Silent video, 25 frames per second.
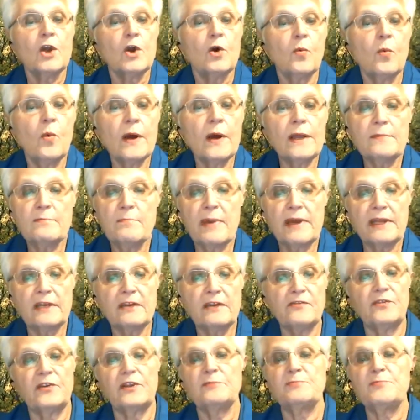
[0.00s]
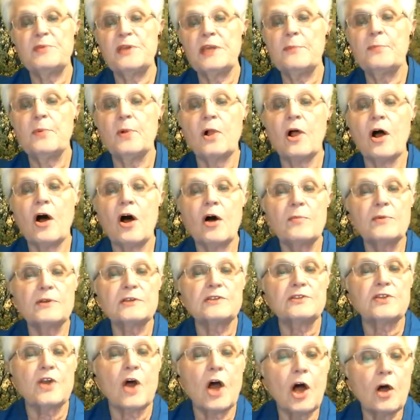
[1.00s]
one benefit people
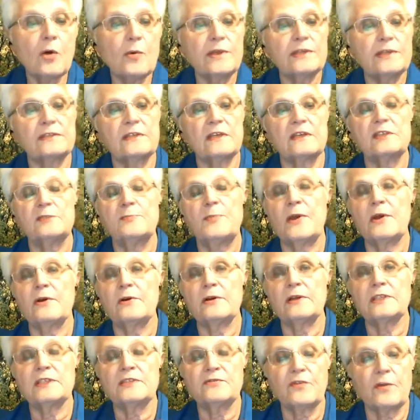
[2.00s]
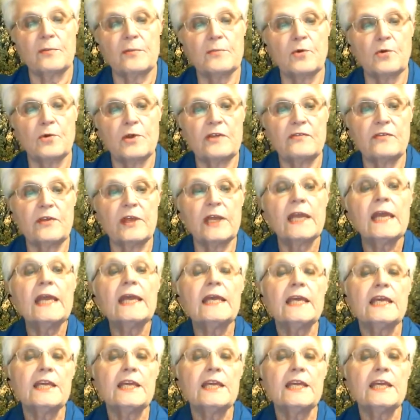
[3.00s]
almost always experience from grieving